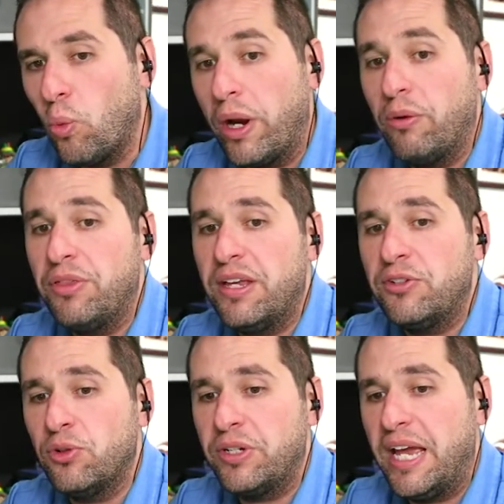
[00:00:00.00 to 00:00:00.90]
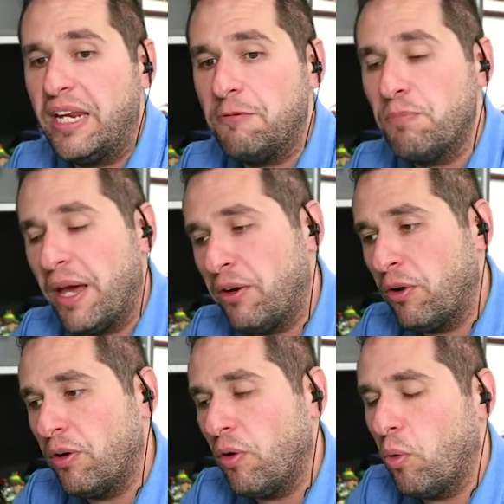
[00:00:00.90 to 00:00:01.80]
where things are getting
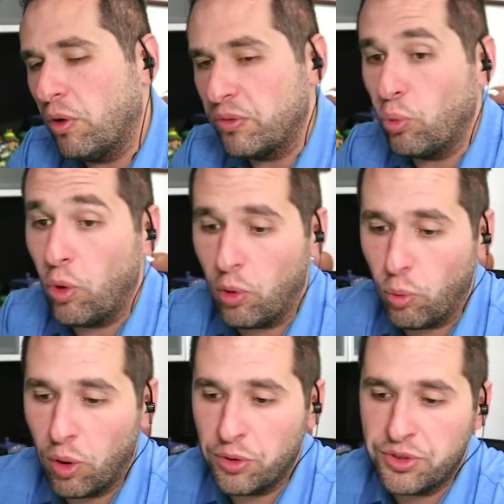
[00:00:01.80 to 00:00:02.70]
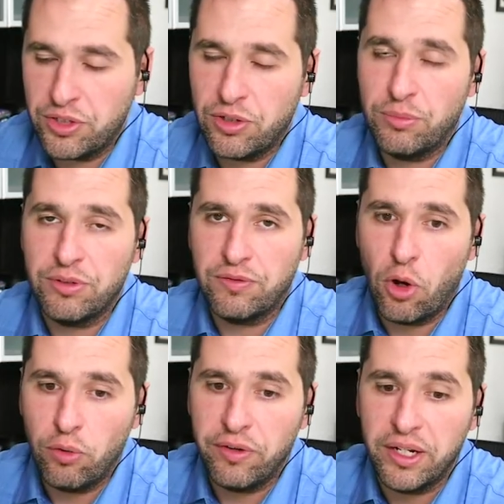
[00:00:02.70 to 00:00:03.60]
better or worse in terms of
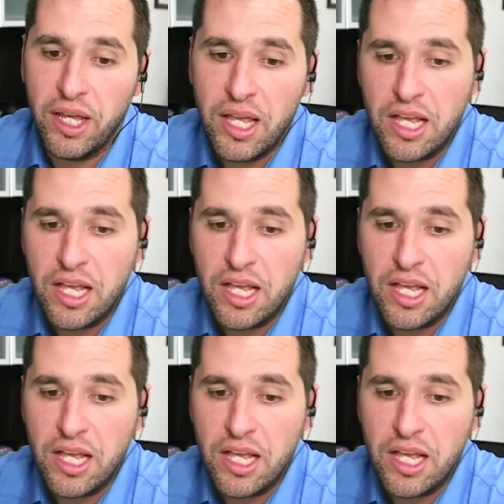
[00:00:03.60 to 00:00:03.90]
COVID.